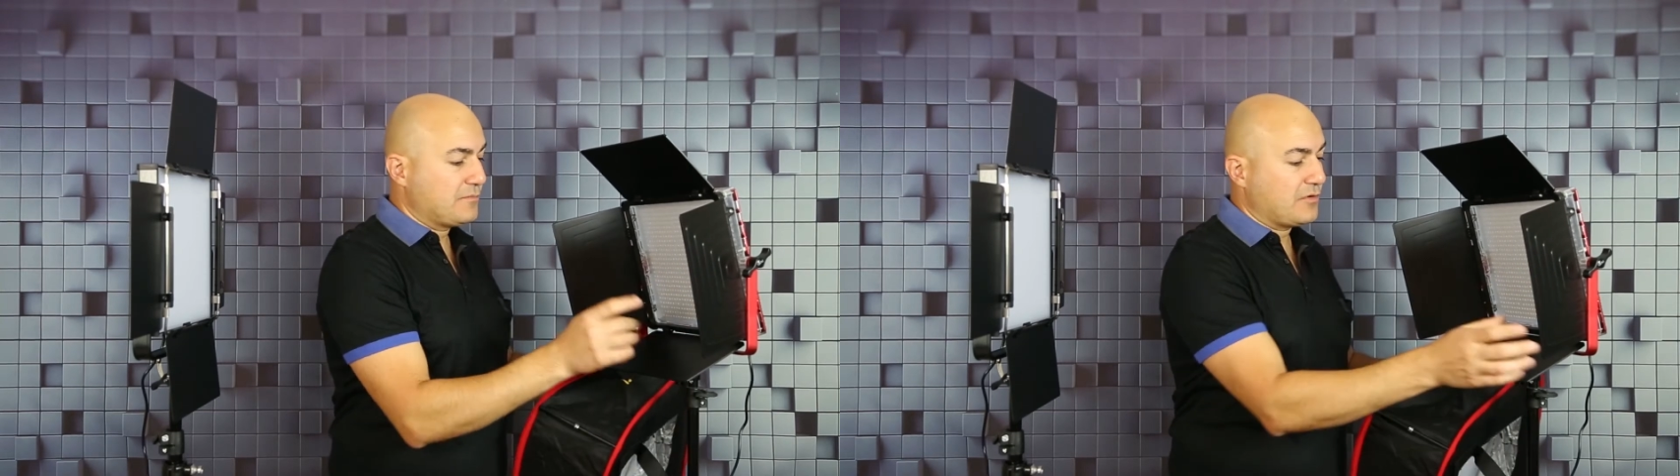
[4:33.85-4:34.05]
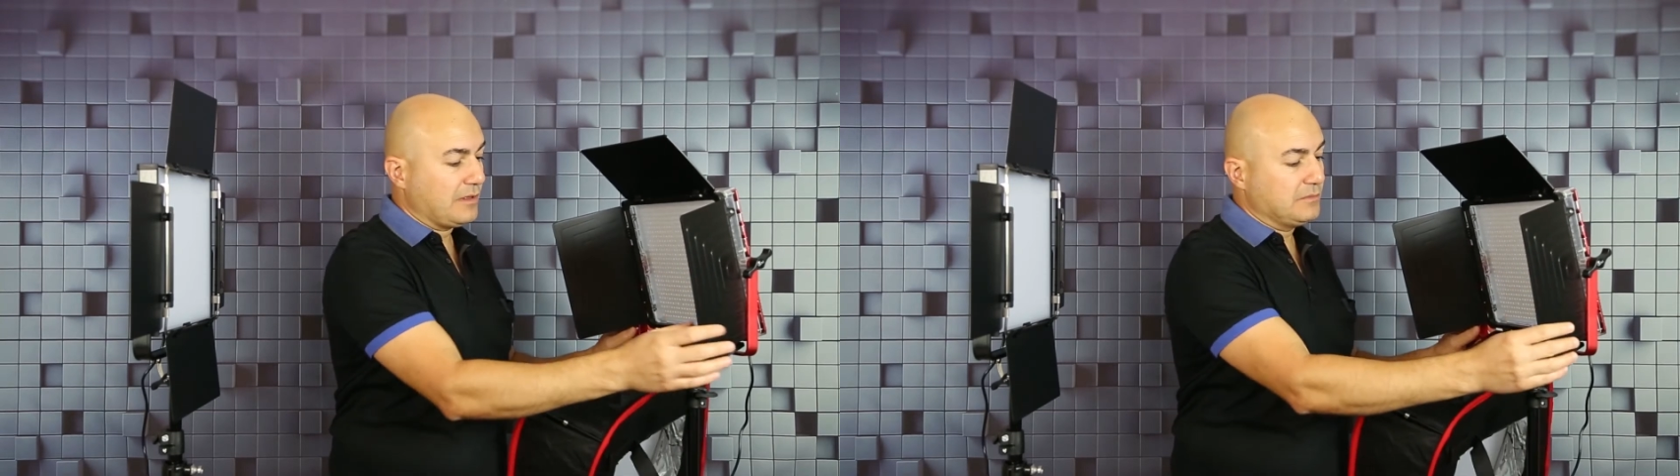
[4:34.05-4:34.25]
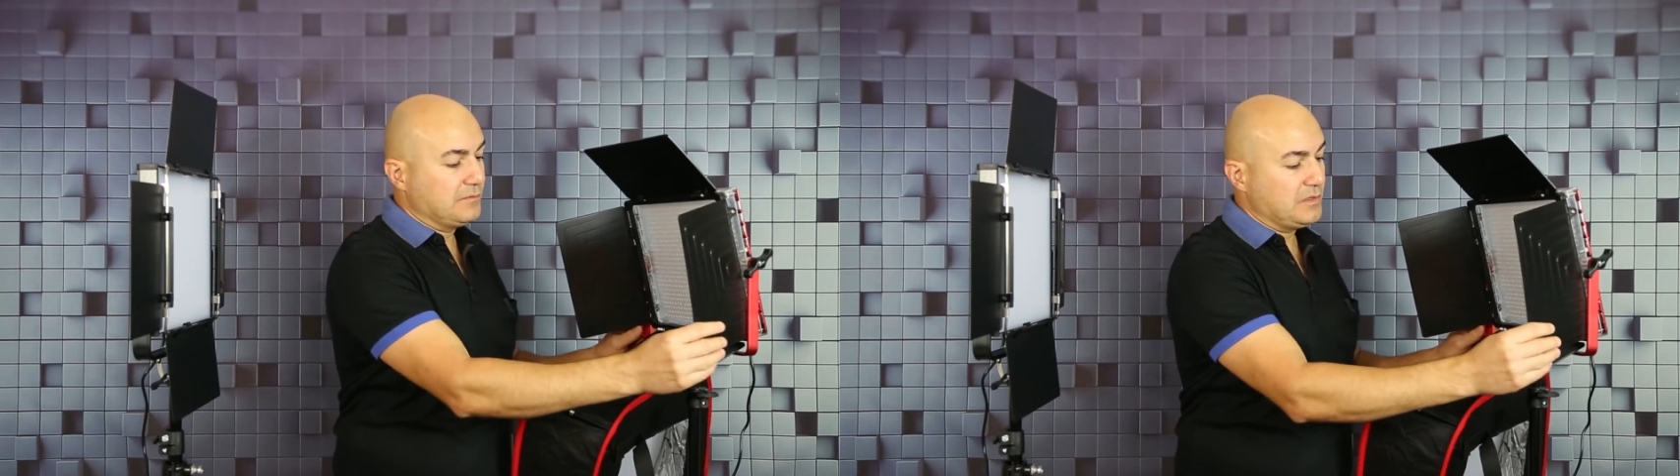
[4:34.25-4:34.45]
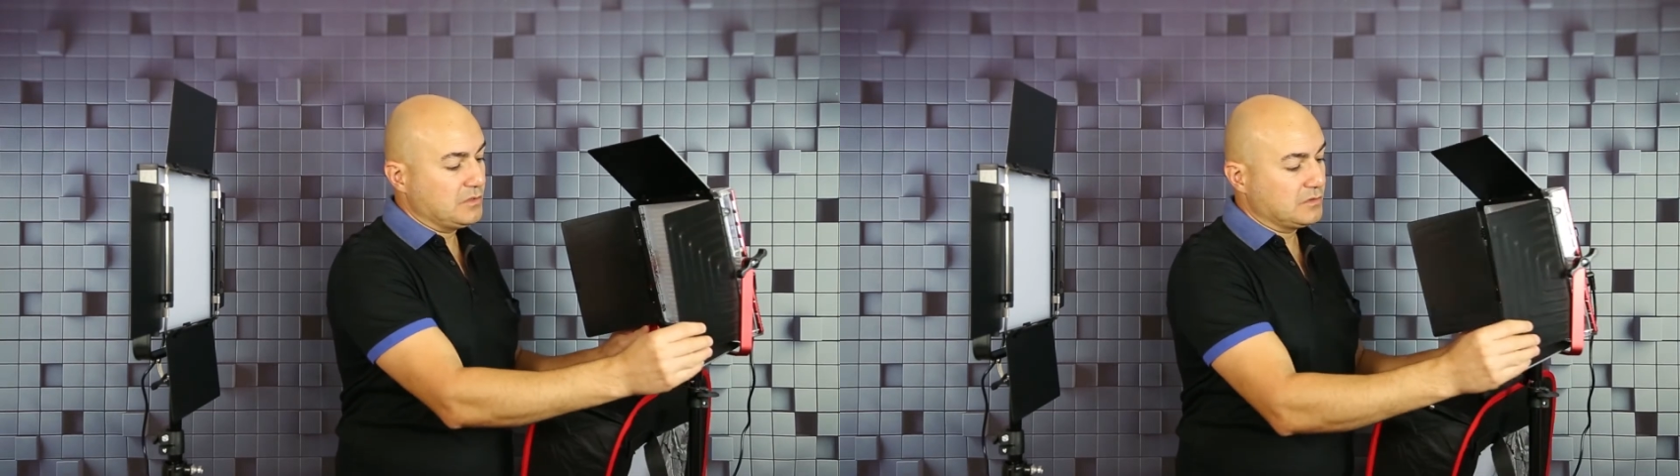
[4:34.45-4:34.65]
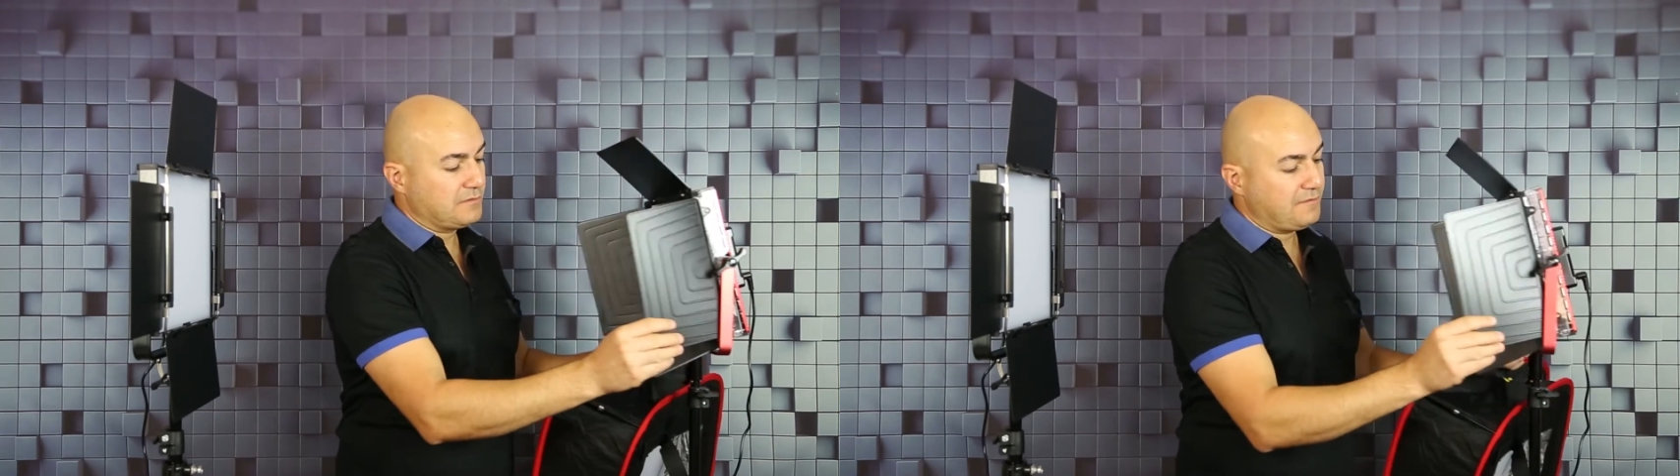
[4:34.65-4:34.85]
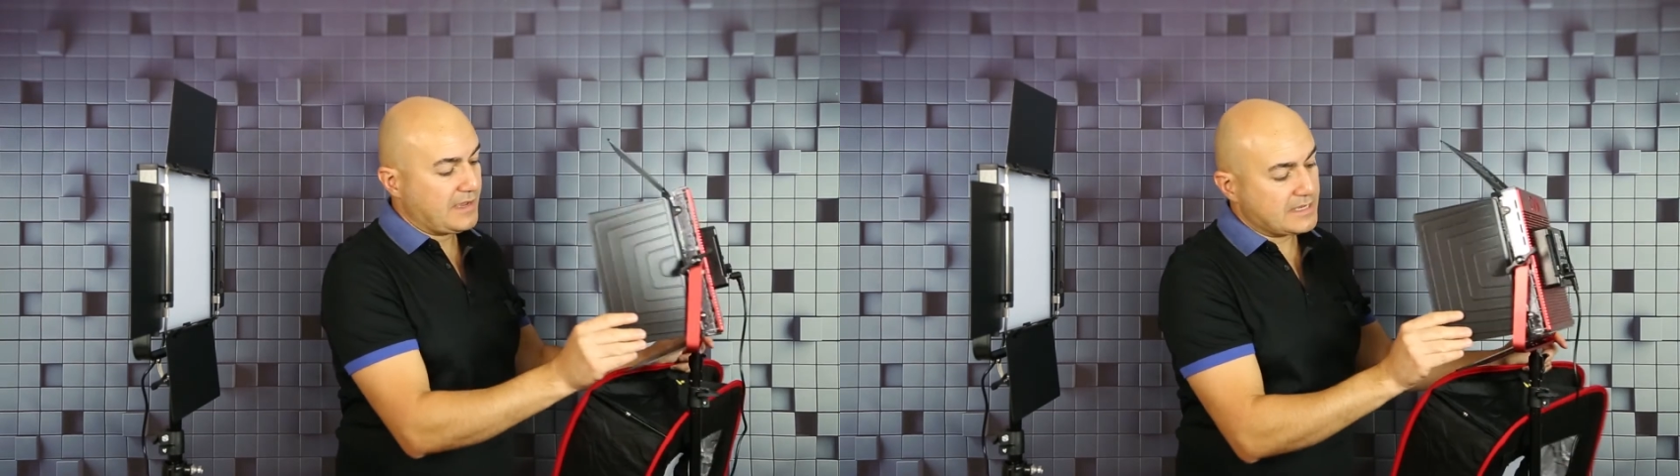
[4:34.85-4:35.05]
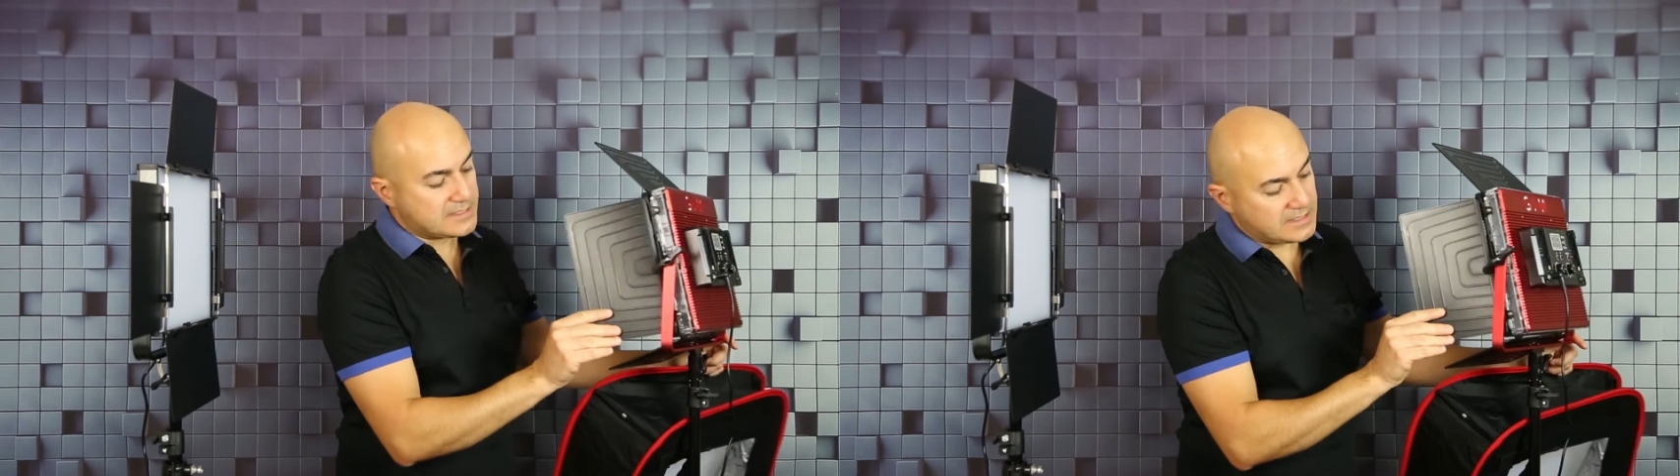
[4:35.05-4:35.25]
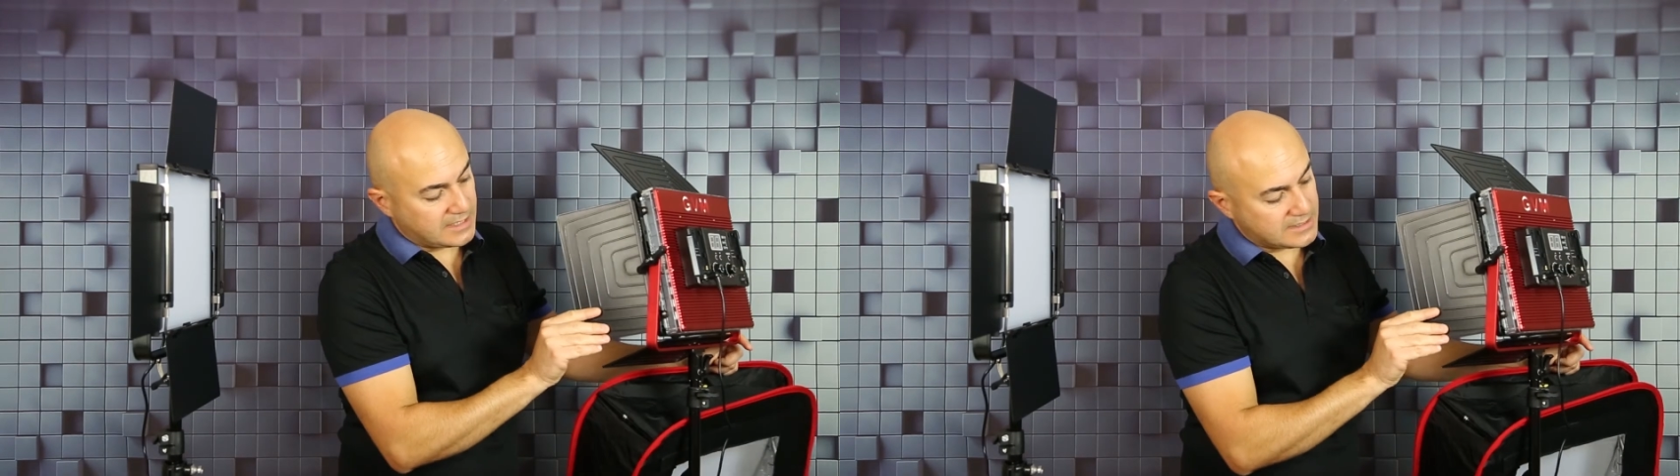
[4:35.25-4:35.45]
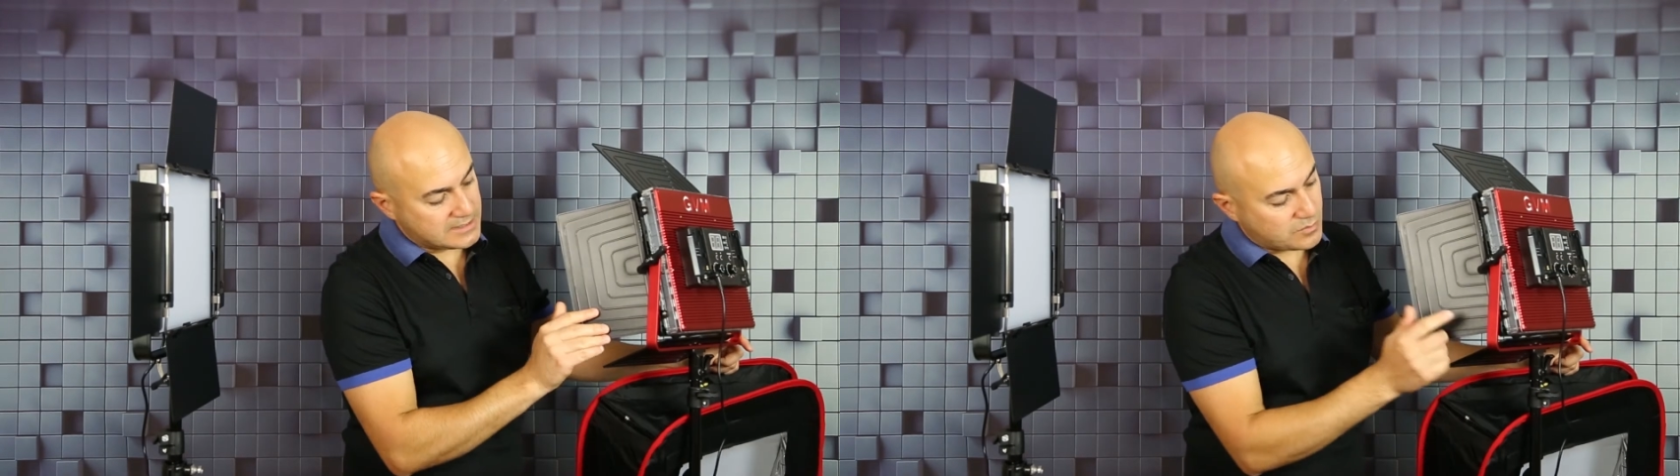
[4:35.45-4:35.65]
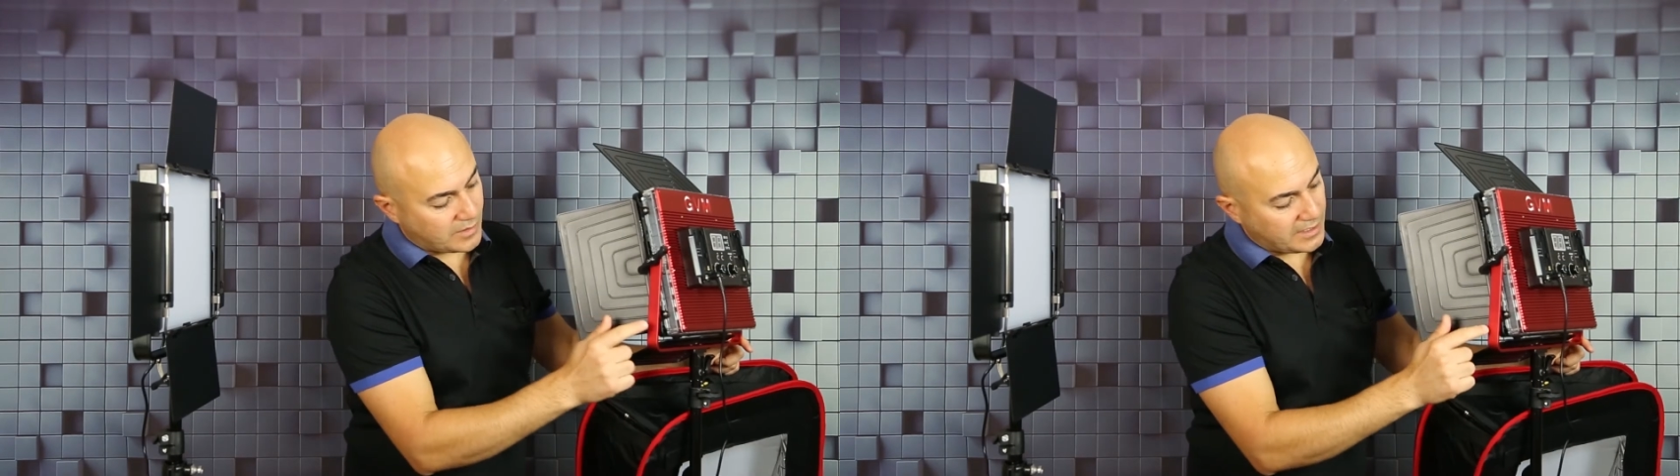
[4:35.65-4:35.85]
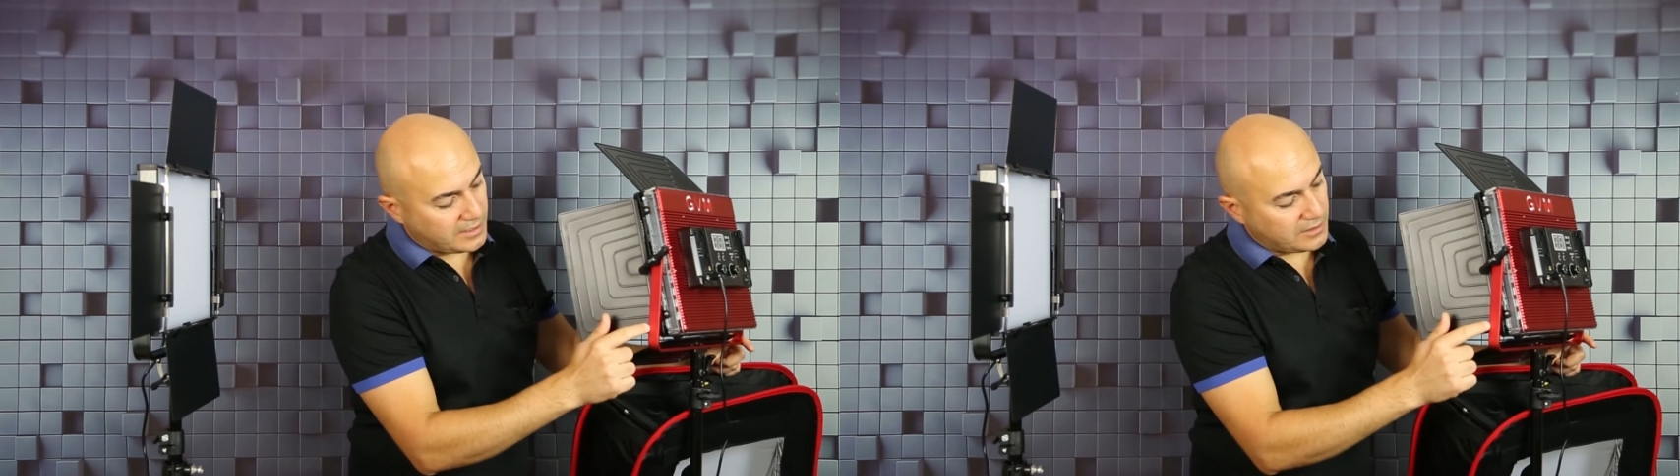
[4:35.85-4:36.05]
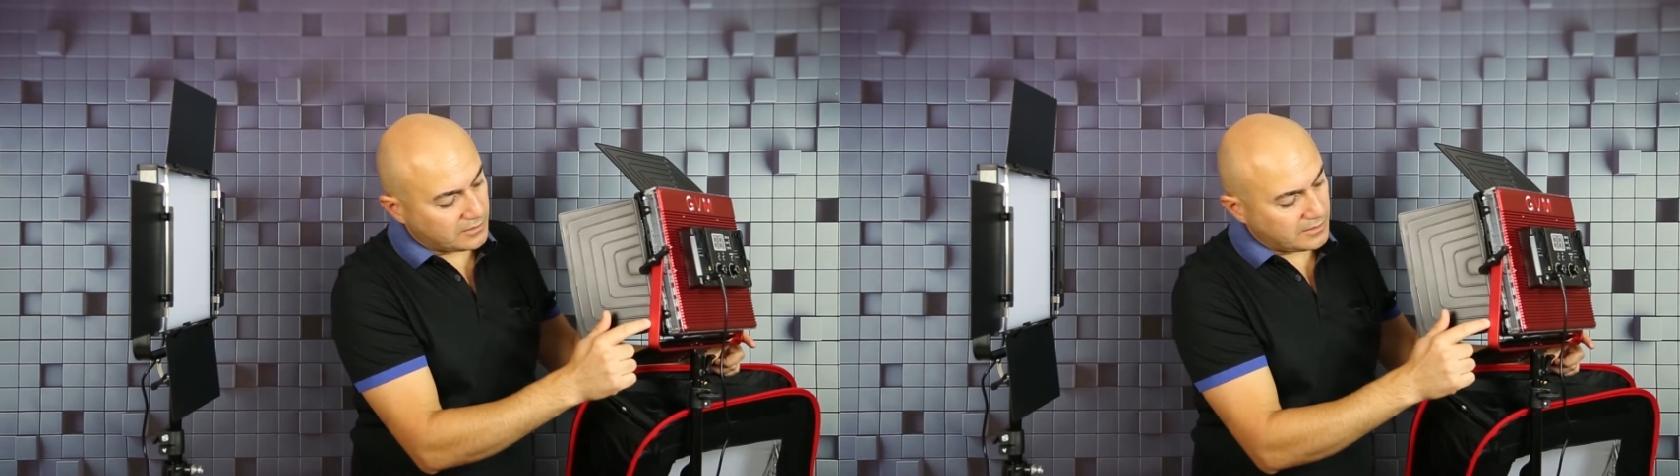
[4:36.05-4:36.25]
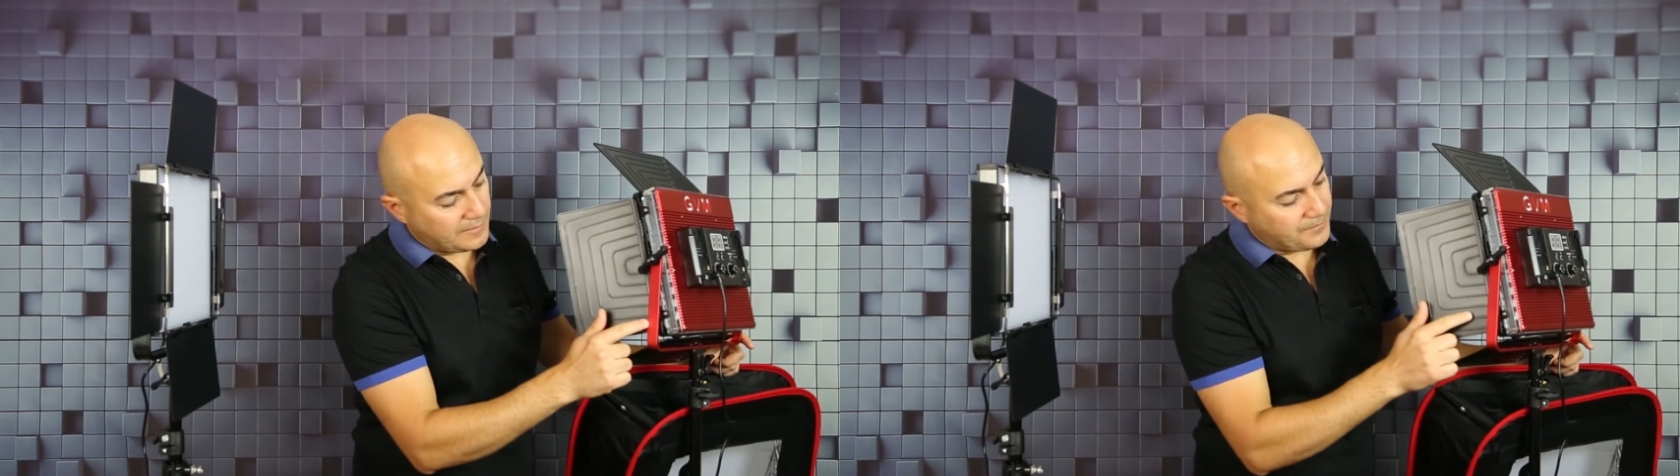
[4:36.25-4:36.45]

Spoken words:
problem you'll face is right here.